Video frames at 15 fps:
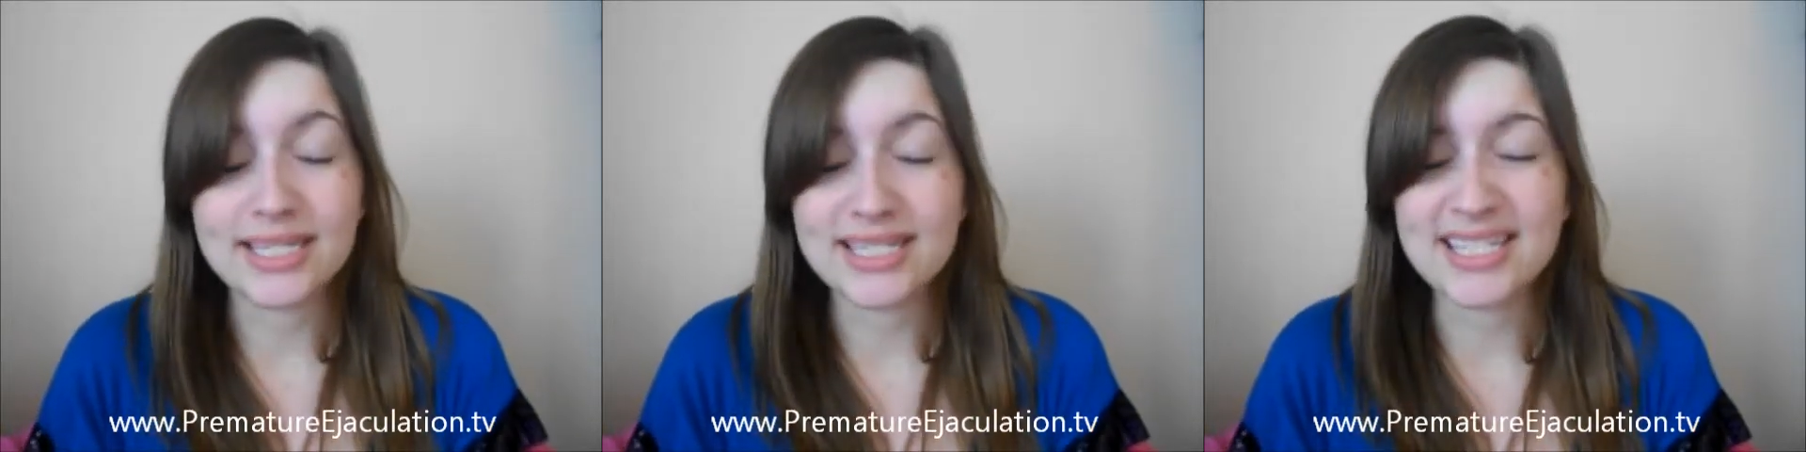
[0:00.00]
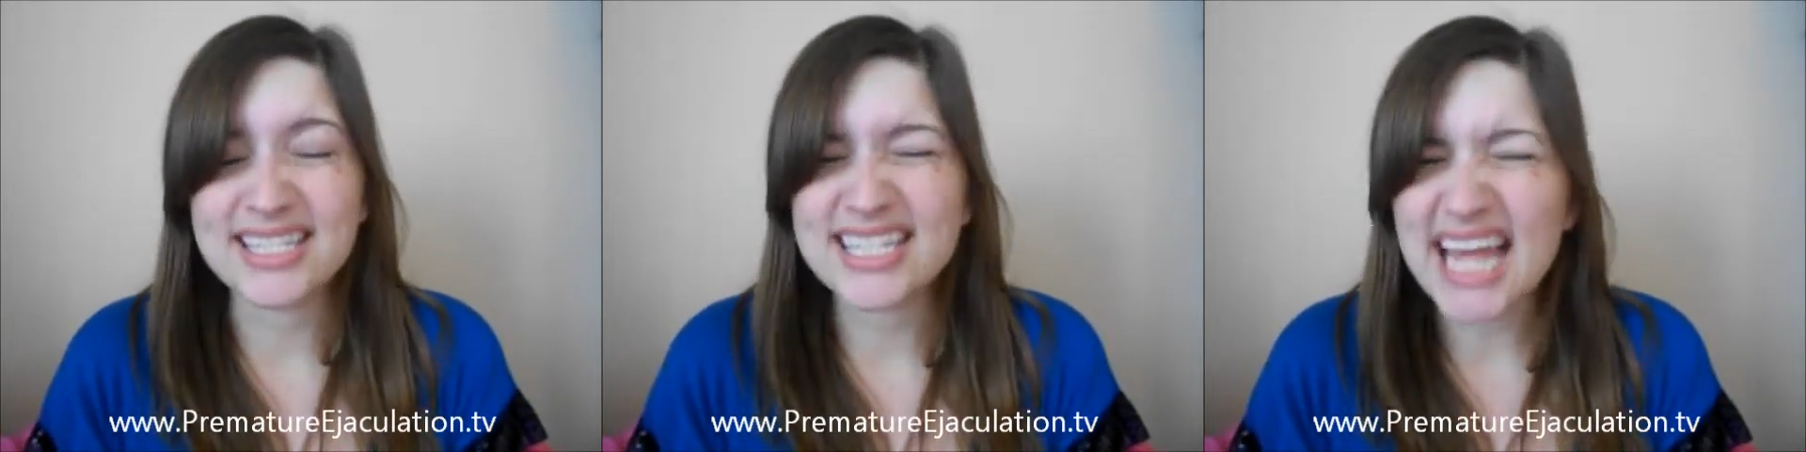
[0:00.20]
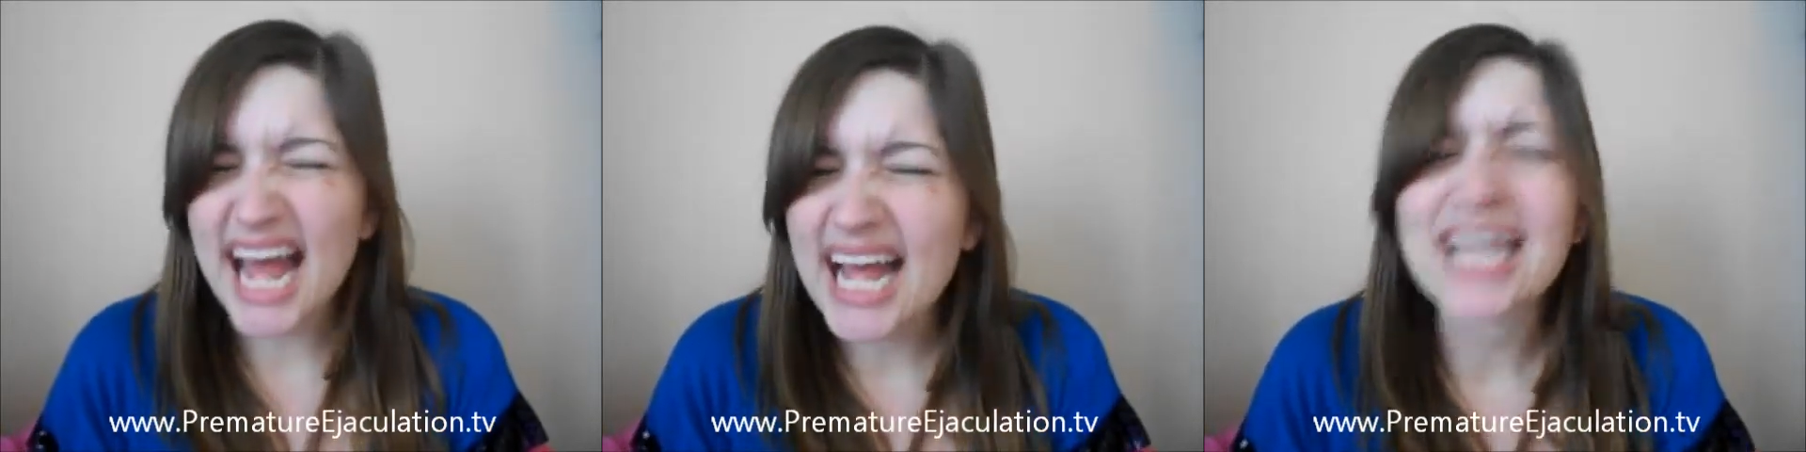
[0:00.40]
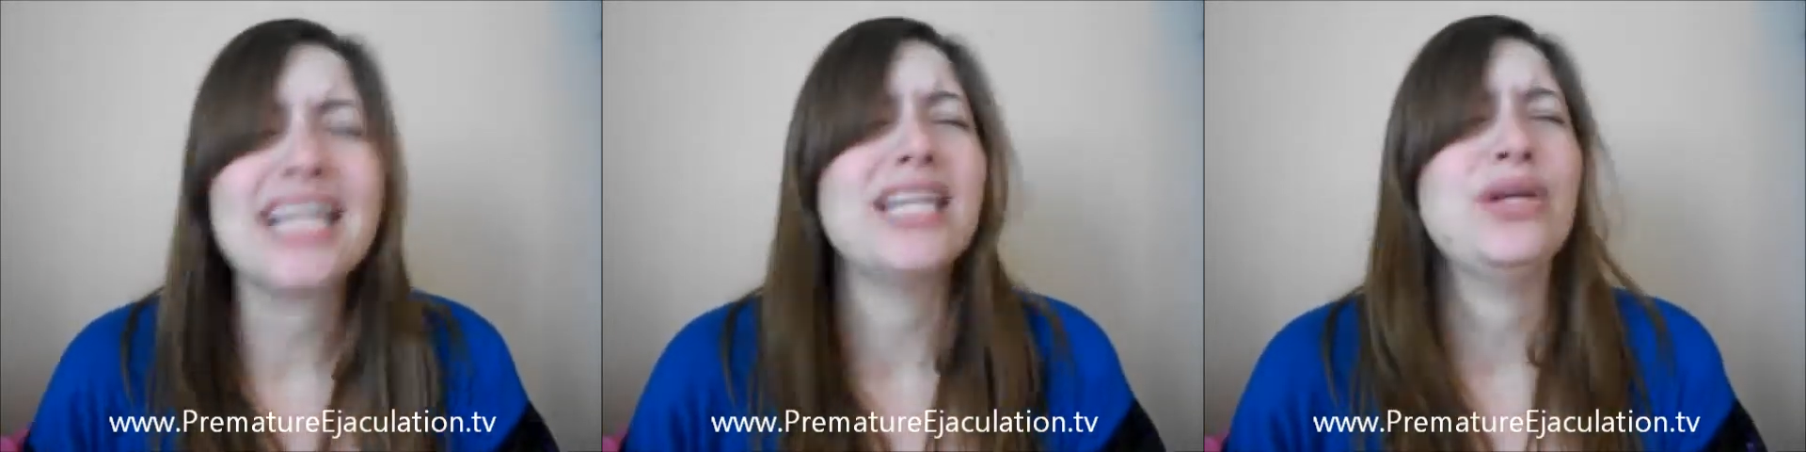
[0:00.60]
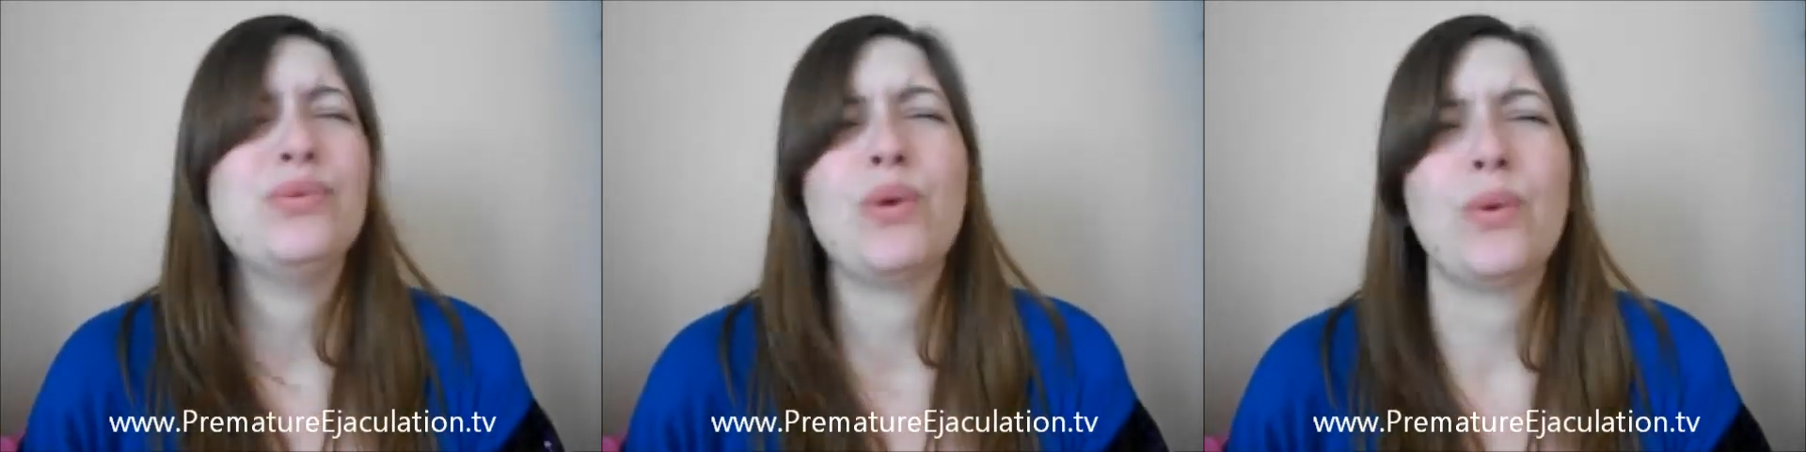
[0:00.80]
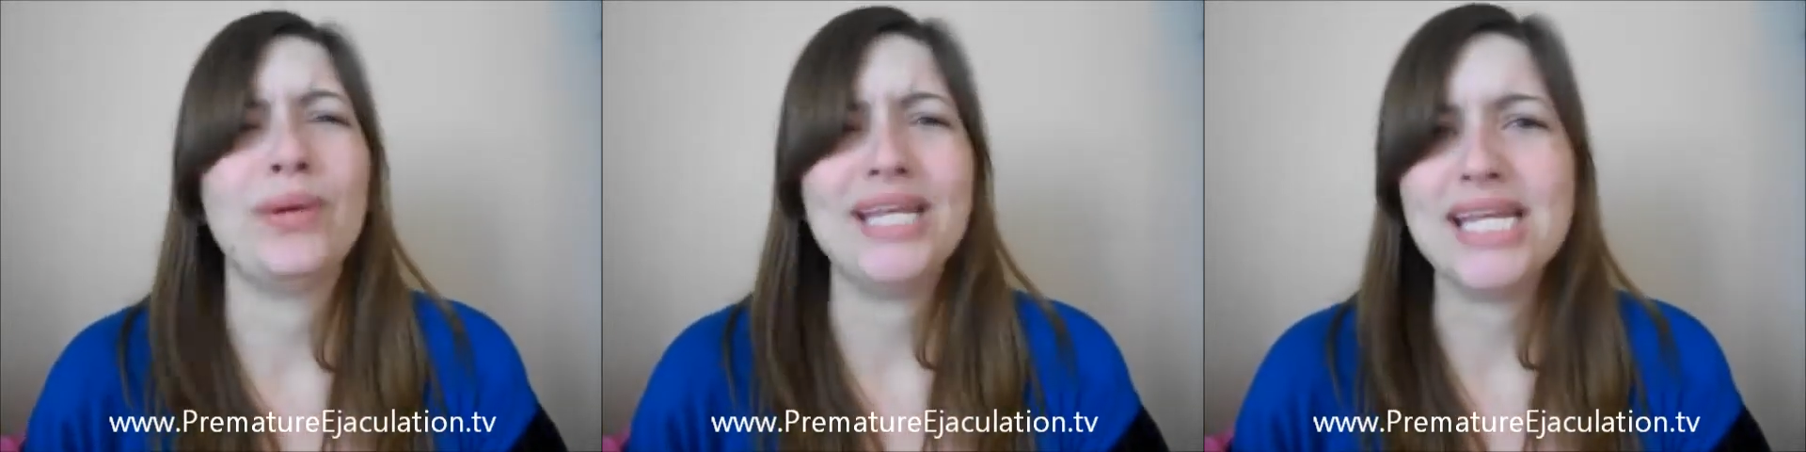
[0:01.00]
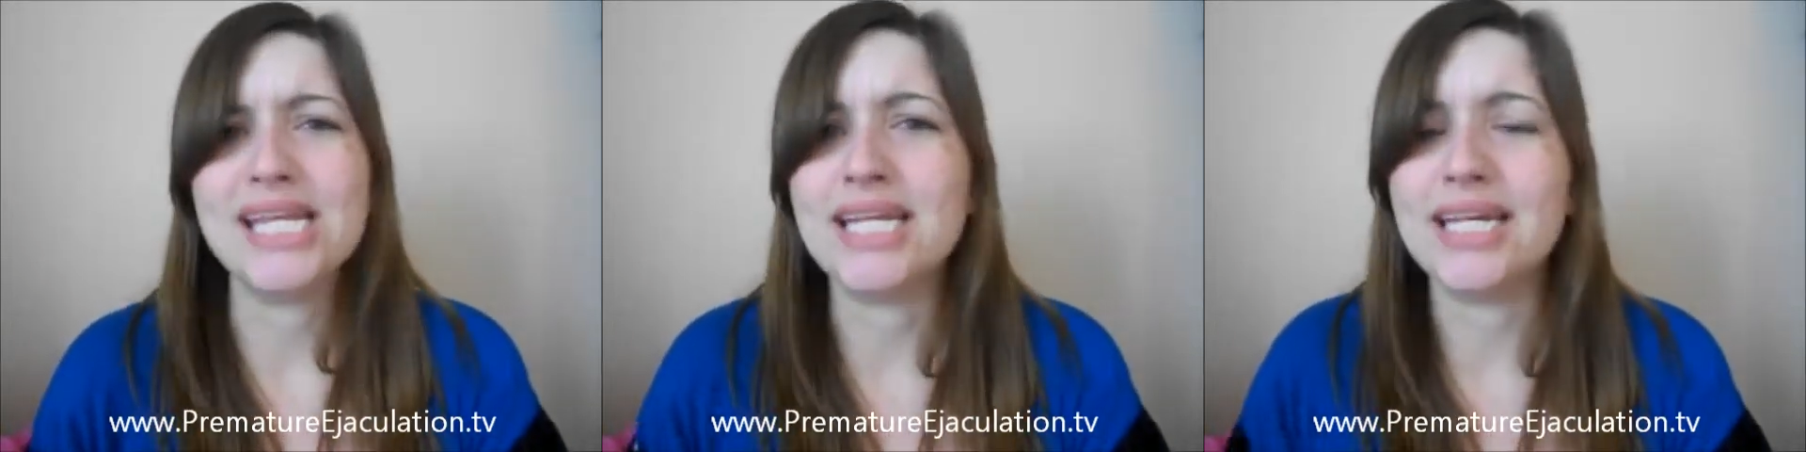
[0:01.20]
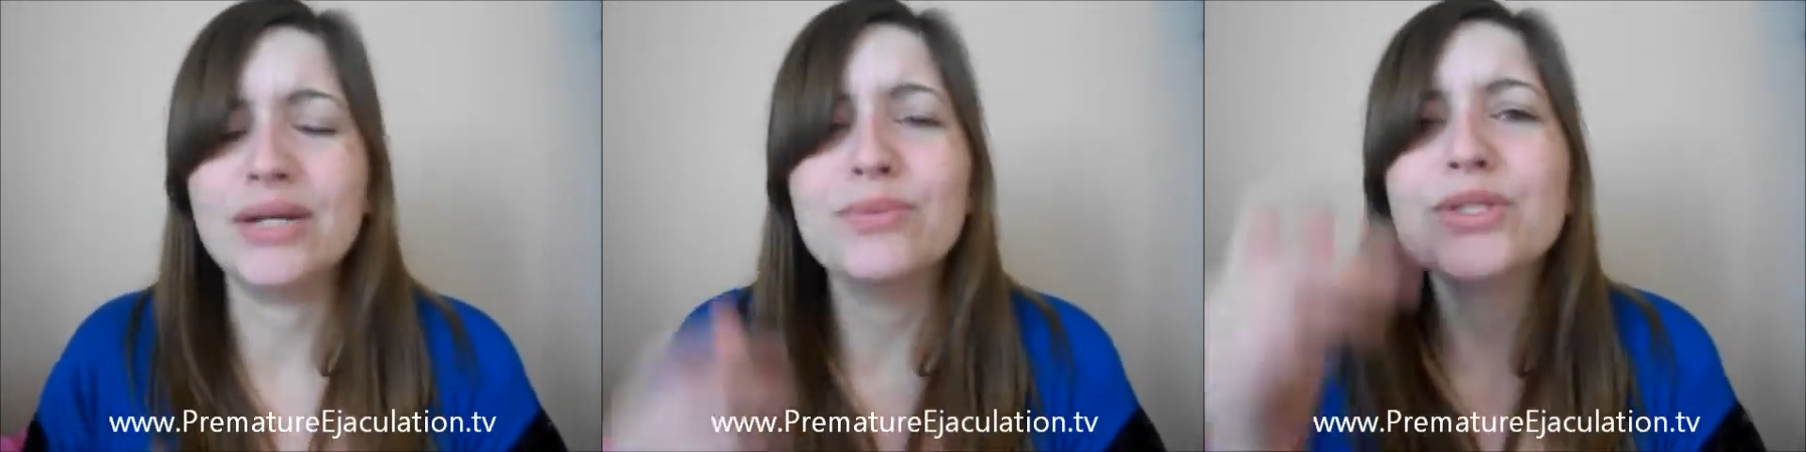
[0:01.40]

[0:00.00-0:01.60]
exactly what we needed